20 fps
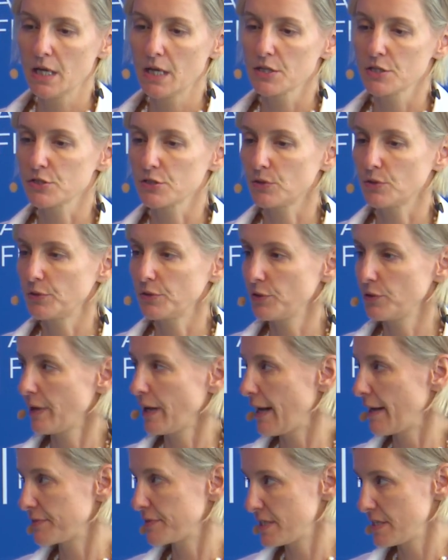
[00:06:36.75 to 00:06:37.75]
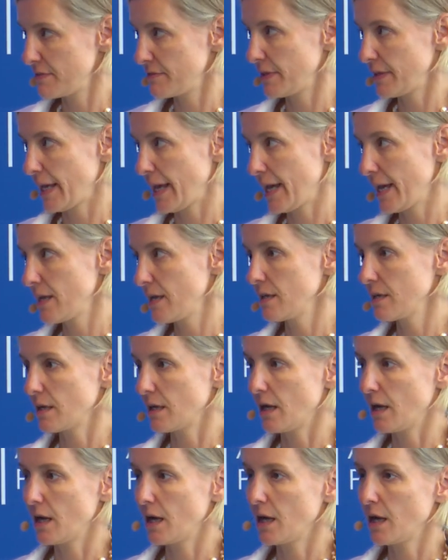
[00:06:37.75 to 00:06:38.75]
So you have CVA,
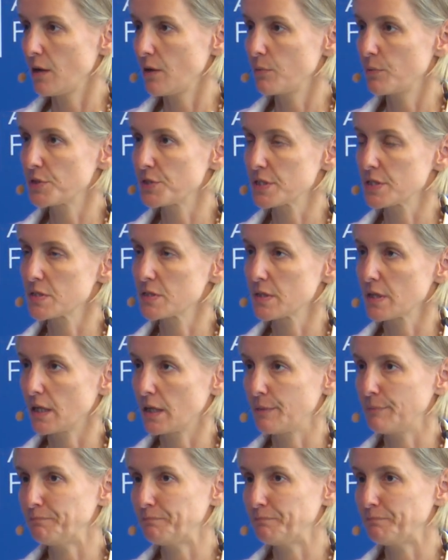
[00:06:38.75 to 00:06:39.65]
which is